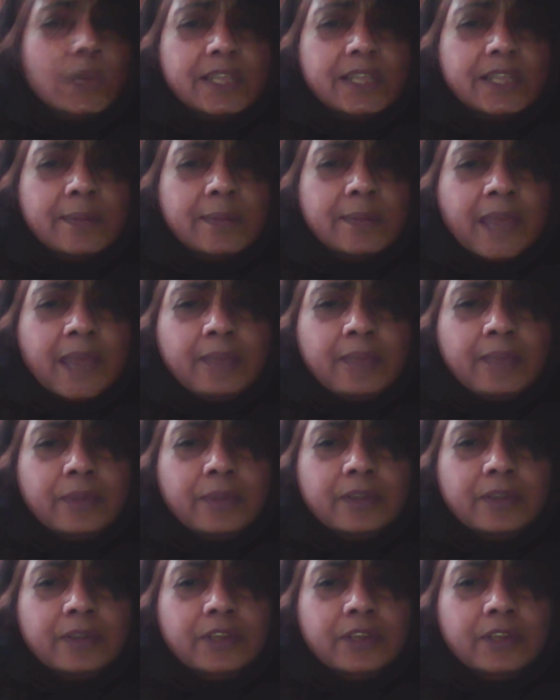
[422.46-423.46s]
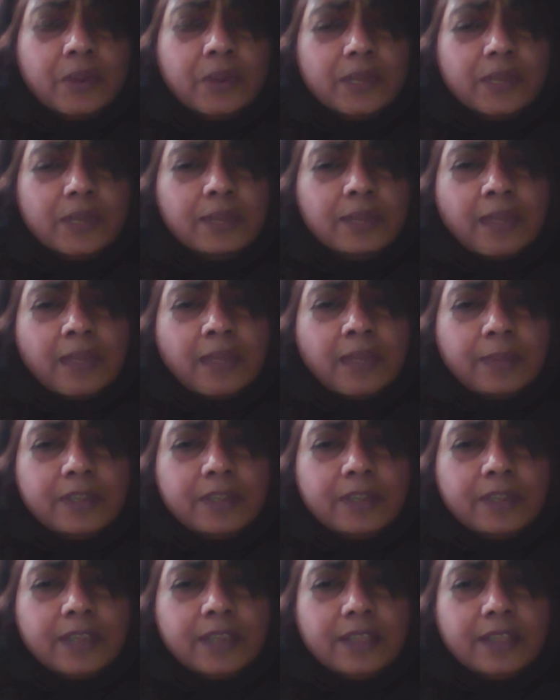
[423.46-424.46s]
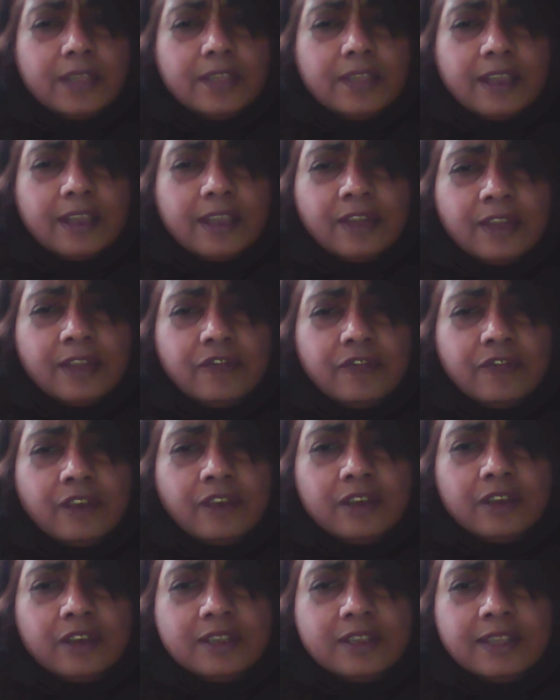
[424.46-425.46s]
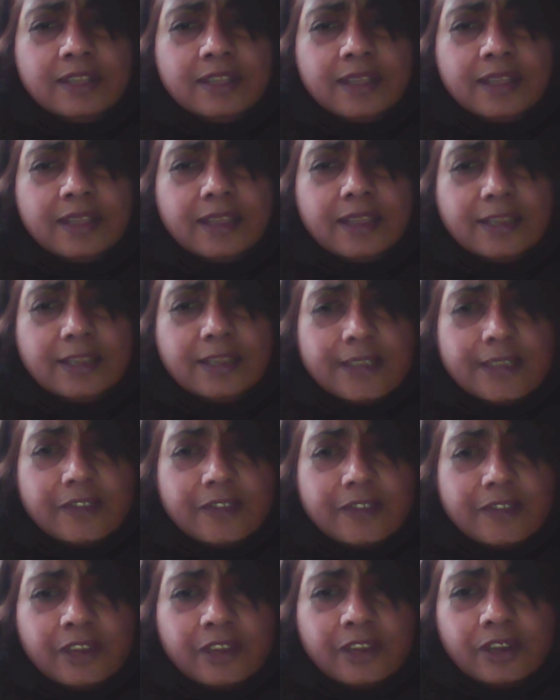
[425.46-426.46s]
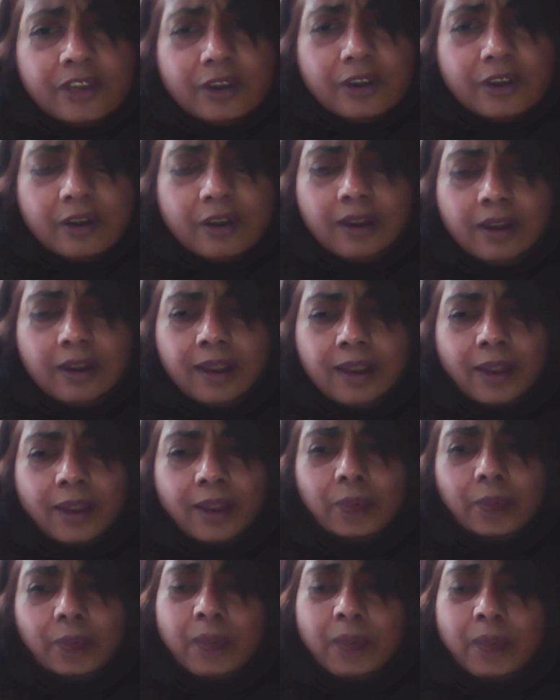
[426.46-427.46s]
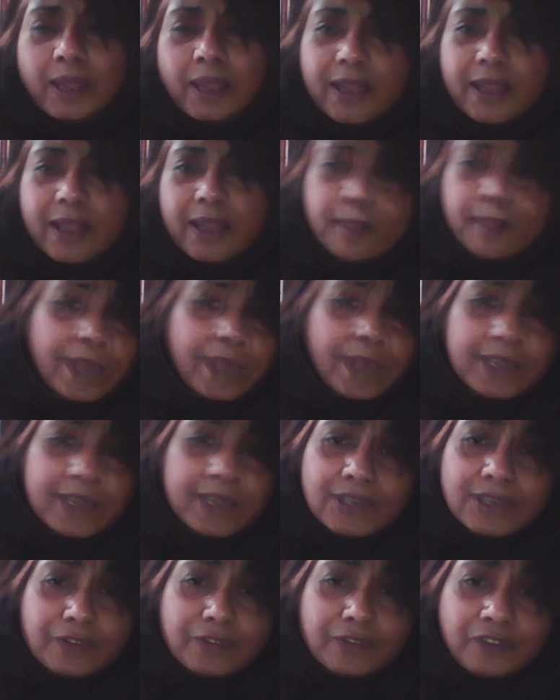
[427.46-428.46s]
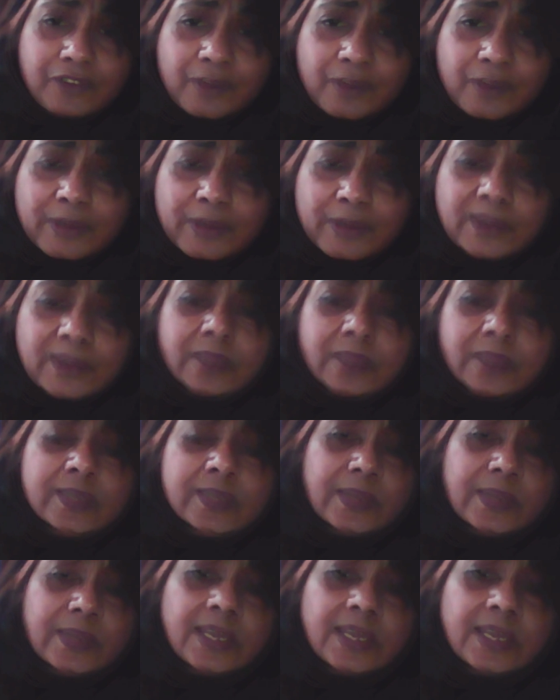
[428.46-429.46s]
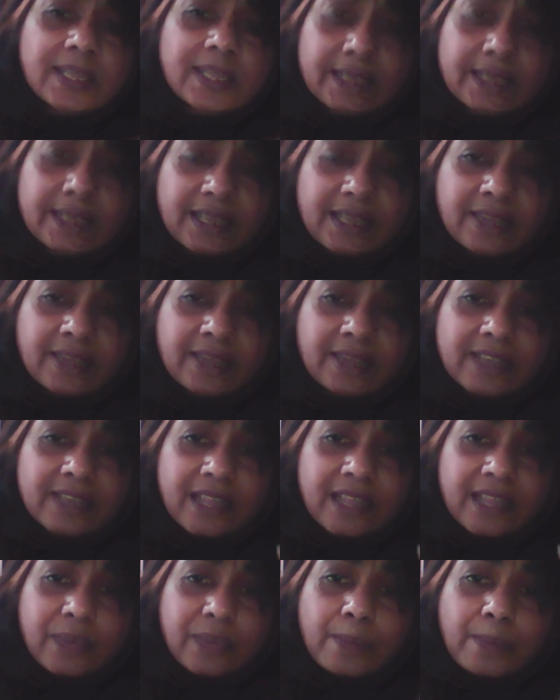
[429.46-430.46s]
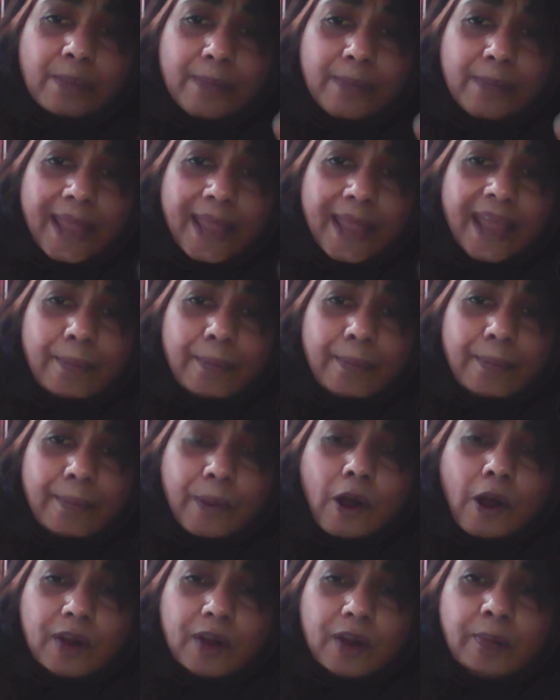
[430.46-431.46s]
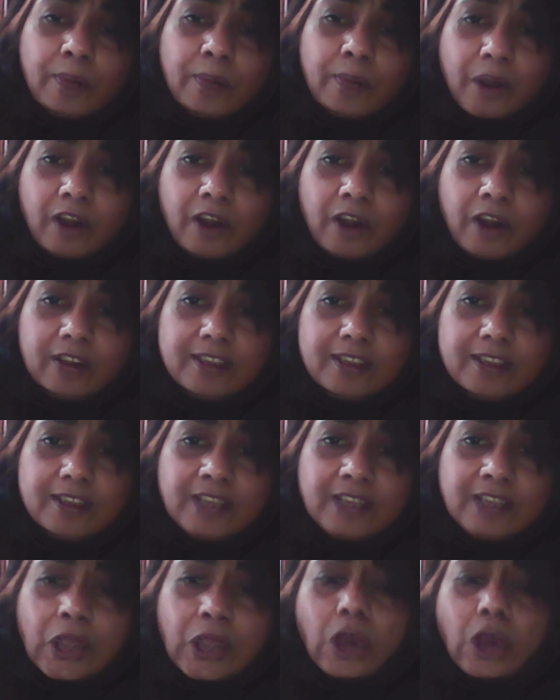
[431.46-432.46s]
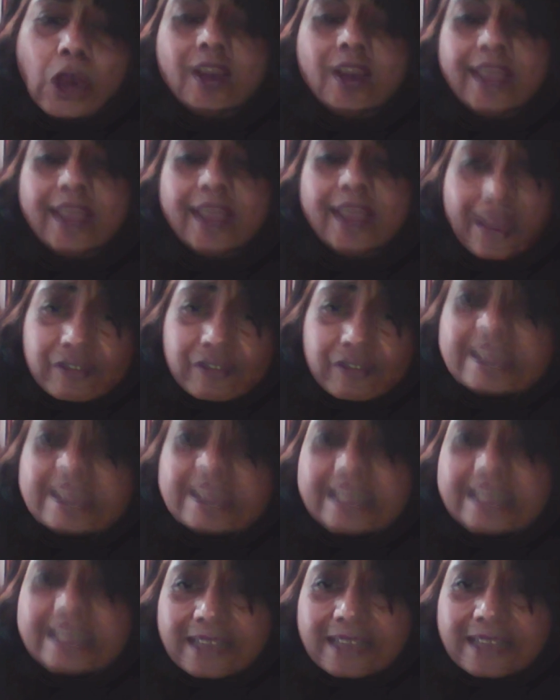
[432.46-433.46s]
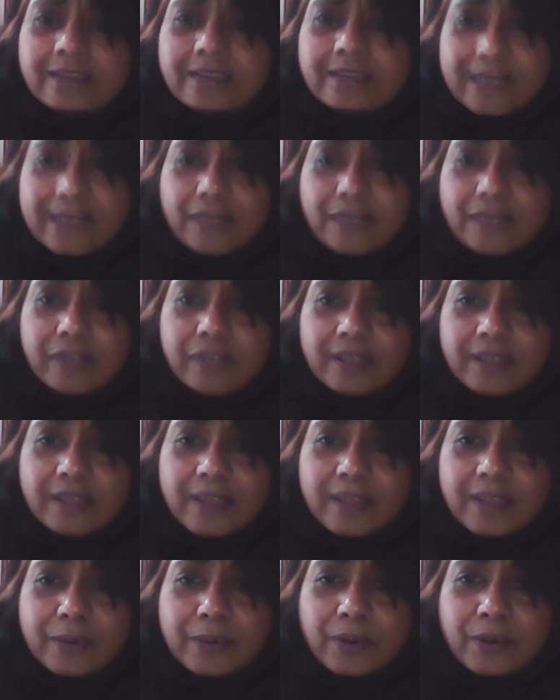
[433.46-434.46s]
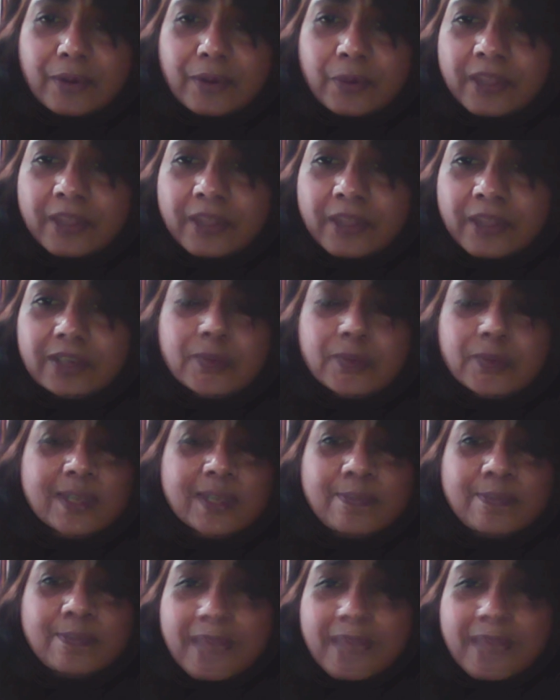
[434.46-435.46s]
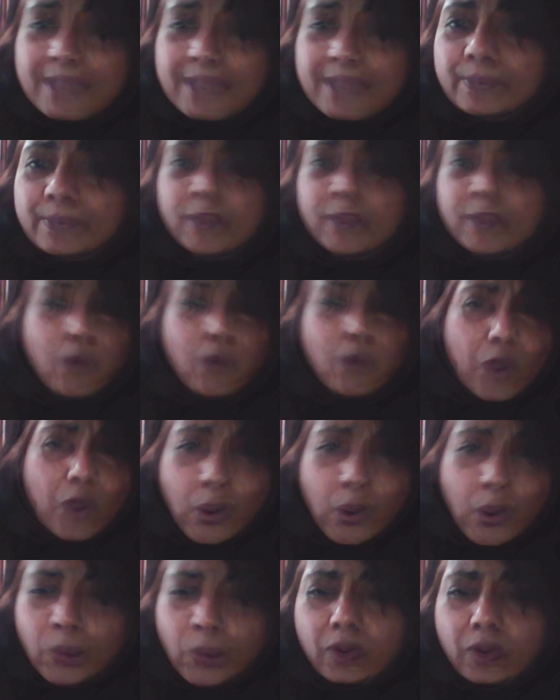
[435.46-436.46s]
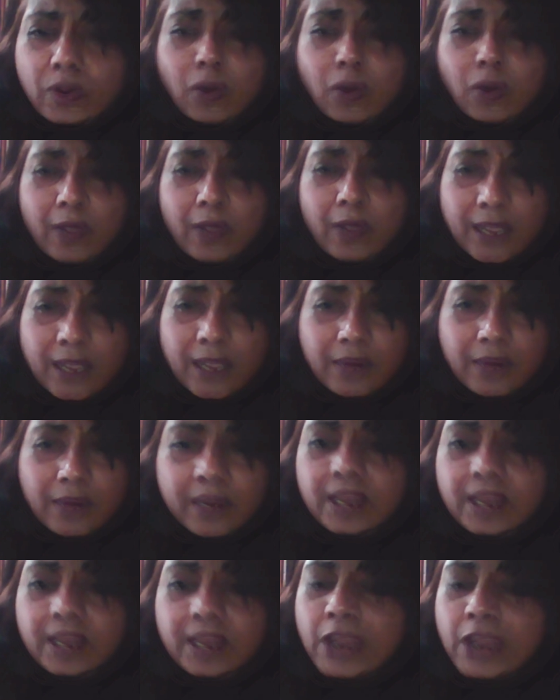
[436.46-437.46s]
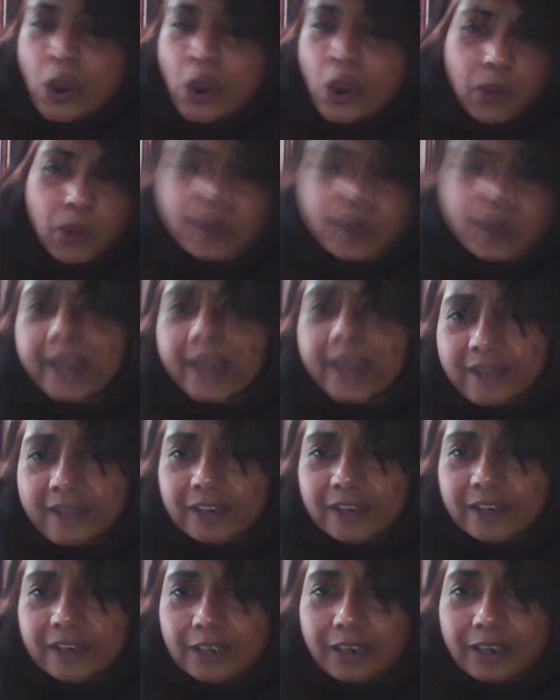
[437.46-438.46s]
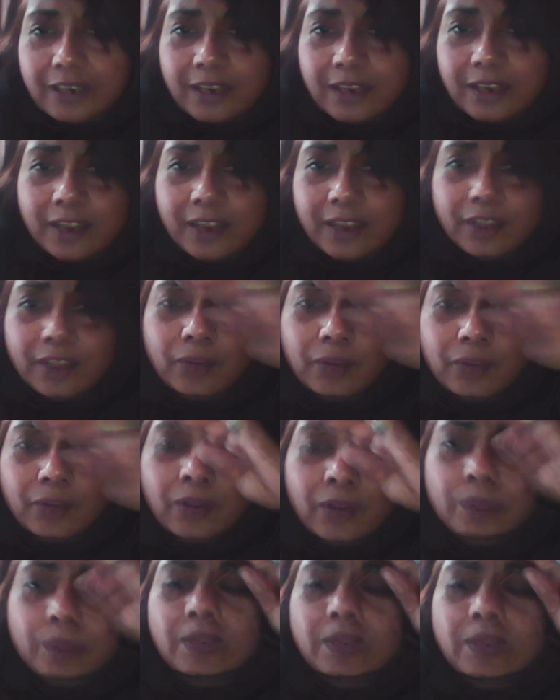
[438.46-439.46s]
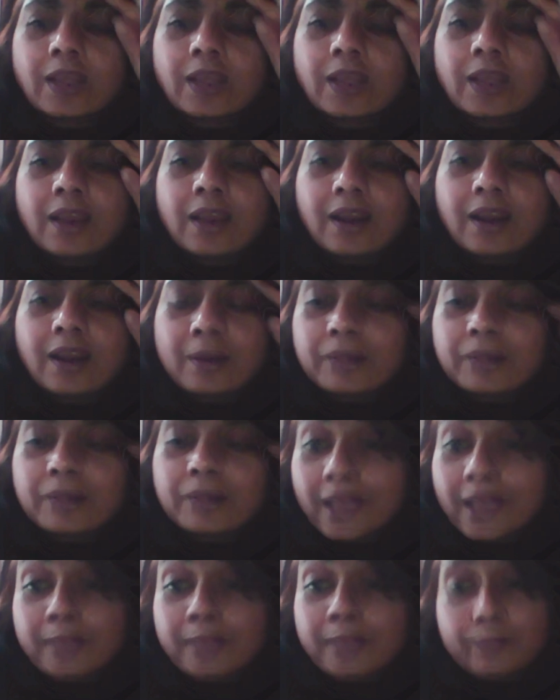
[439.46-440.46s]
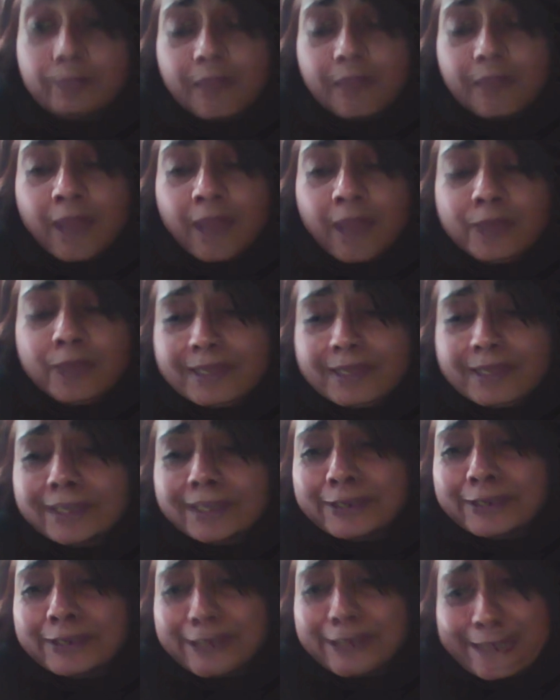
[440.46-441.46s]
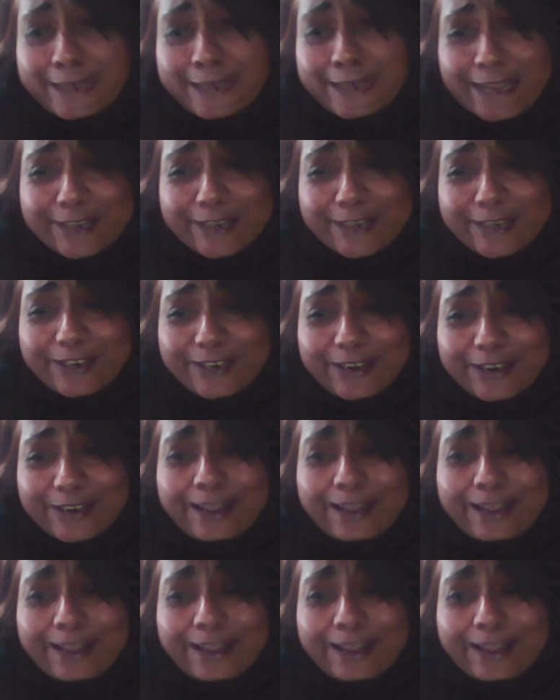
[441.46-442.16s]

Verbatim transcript: the maples, and only the maples get this kind of fungus, and they get it every year. Well, I beg to differ because I was yeah. looking at the leaves, and there were black pock marks on every single leaf in the neighborhood, whether it was a maple or oak or hickory or whatever, you know? Um, and I was teaching nature